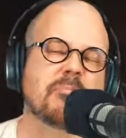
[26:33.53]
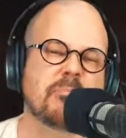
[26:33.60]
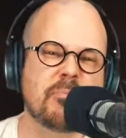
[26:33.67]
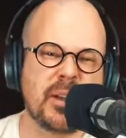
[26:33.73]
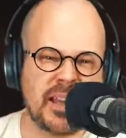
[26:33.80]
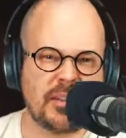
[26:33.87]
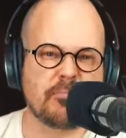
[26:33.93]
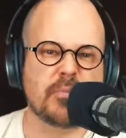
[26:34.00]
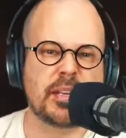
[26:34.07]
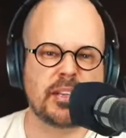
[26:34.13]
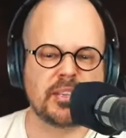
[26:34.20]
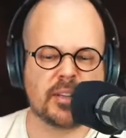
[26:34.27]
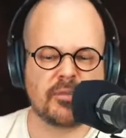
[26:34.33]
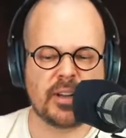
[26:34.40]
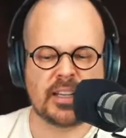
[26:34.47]
better
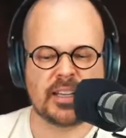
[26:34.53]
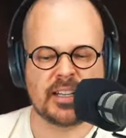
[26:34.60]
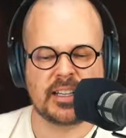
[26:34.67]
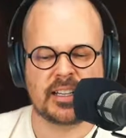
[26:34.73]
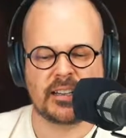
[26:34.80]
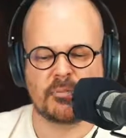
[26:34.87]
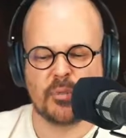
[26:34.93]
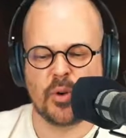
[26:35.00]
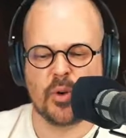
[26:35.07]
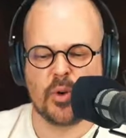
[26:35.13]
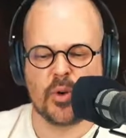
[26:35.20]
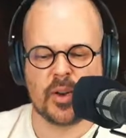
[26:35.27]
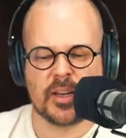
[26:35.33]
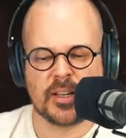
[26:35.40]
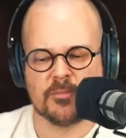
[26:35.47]
picture, right? A little
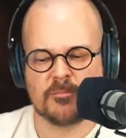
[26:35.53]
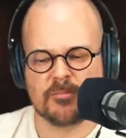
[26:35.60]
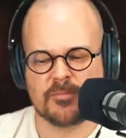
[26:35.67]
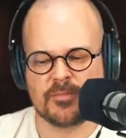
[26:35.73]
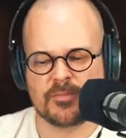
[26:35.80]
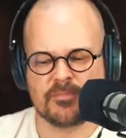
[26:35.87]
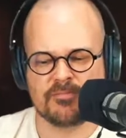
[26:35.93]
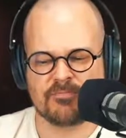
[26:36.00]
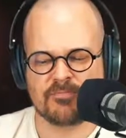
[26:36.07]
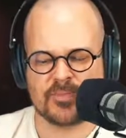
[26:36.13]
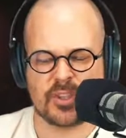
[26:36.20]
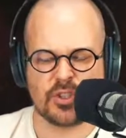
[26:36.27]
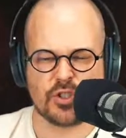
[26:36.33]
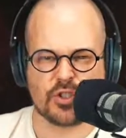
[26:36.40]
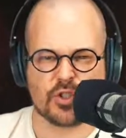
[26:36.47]
more
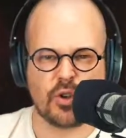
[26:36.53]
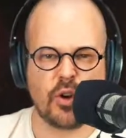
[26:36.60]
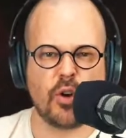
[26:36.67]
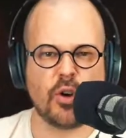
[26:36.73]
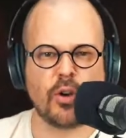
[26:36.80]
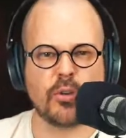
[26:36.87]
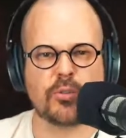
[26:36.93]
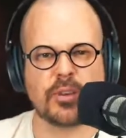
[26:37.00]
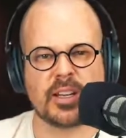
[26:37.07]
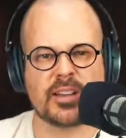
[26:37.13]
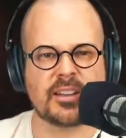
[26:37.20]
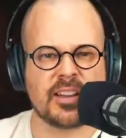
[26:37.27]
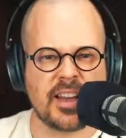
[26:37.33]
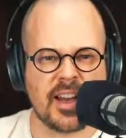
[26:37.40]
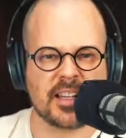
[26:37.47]
soft
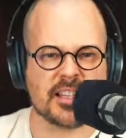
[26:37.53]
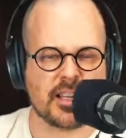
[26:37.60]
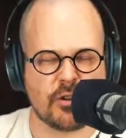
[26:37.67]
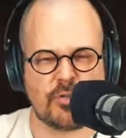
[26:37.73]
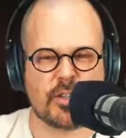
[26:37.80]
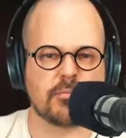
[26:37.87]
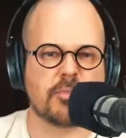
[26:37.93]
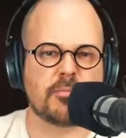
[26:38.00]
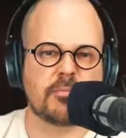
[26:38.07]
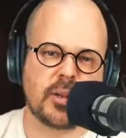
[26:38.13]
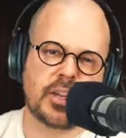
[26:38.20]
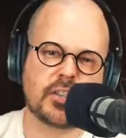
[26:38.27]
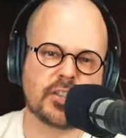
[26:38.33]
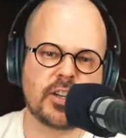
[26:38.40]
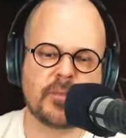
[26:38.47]
and nice, crispy
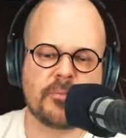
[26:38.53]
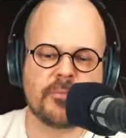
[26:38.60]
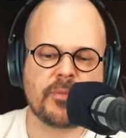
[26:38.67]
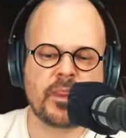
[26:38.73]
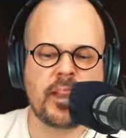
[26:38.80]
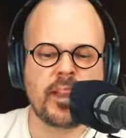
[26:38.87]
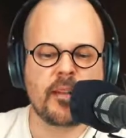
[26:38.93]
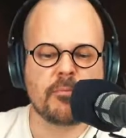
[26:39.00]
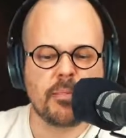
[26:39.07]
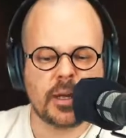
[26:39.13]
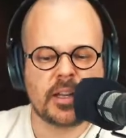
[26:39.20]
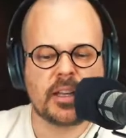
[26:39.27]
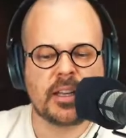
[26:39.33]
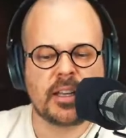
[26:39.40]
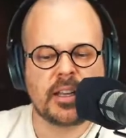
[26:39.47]
picture. But